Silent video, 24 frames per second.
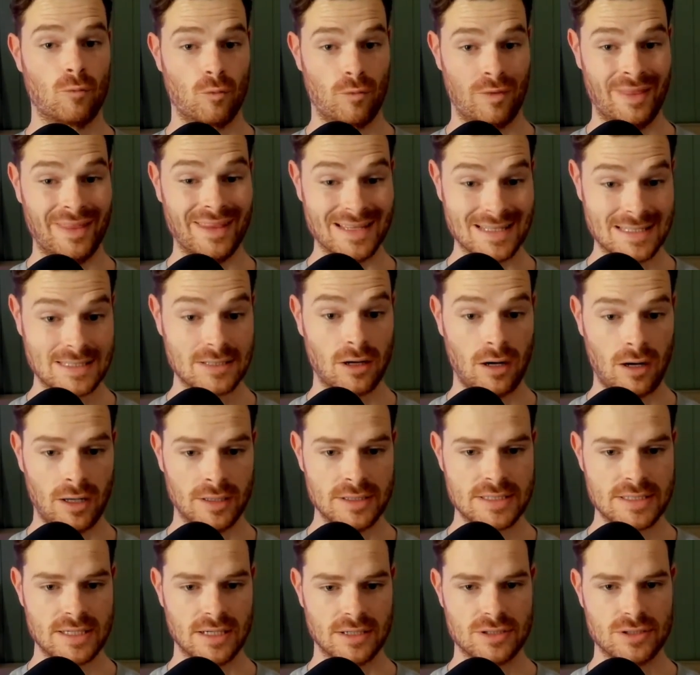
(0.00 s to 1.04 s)
this
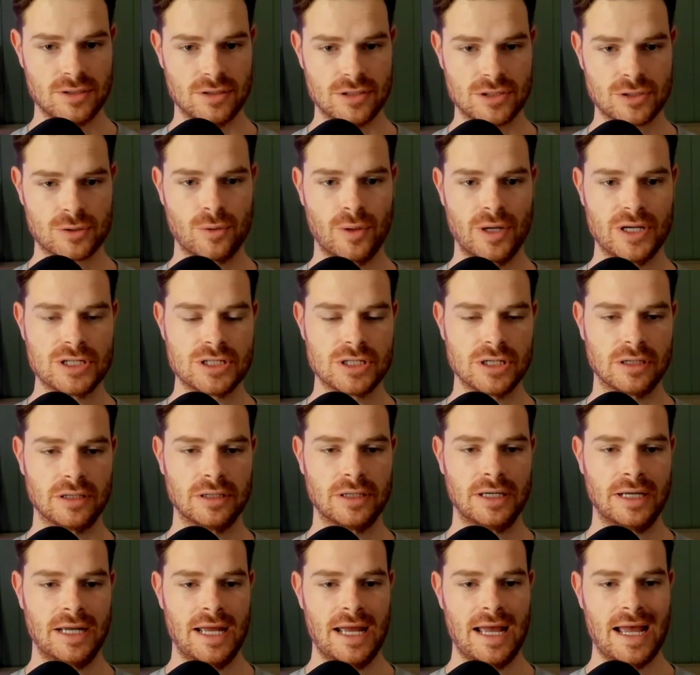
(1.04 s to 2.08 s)
answer to this question.
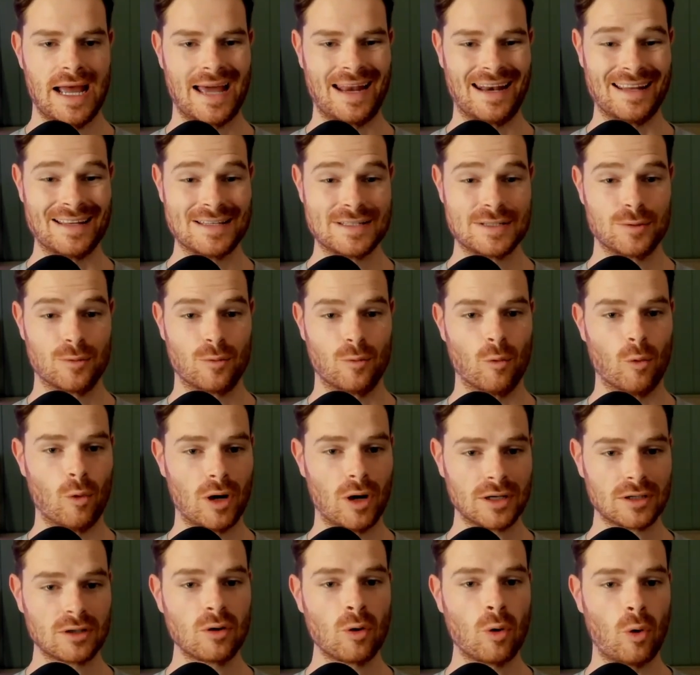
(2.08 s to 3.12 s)
And it's
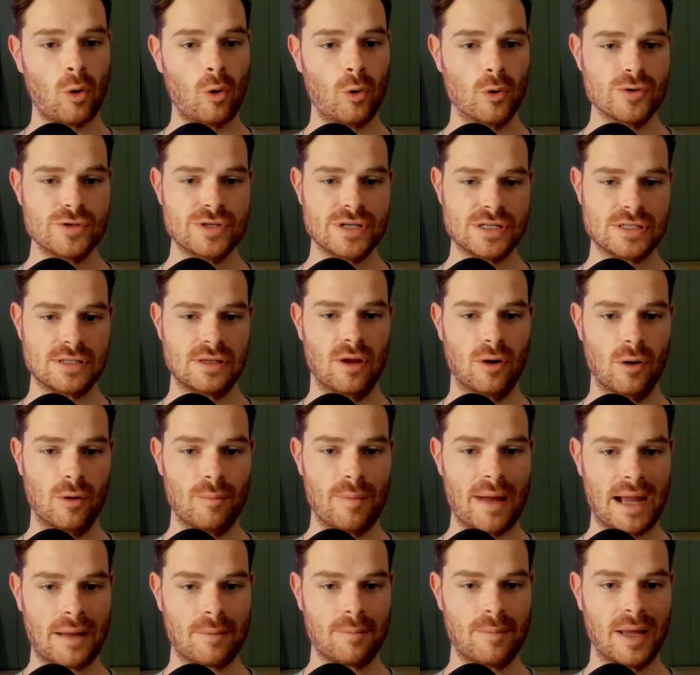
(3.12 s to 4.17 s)
what causes low
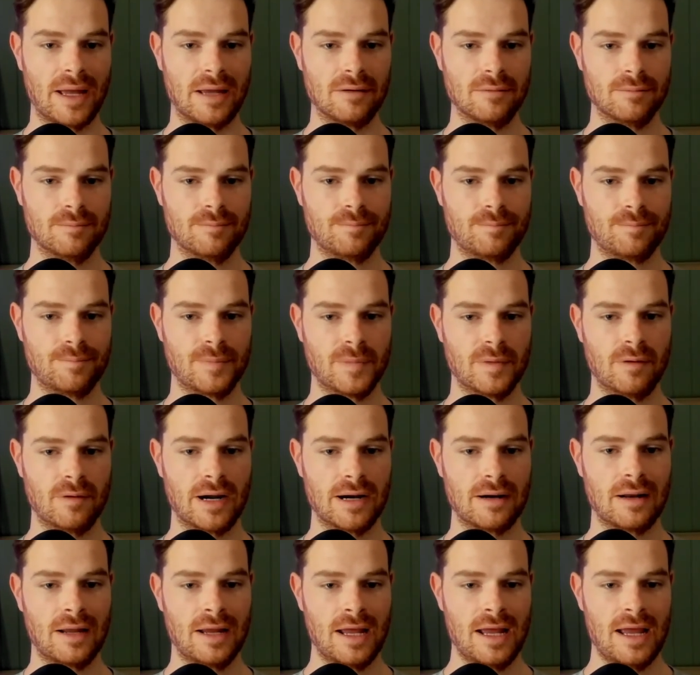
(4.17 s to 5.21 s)
back pain, right?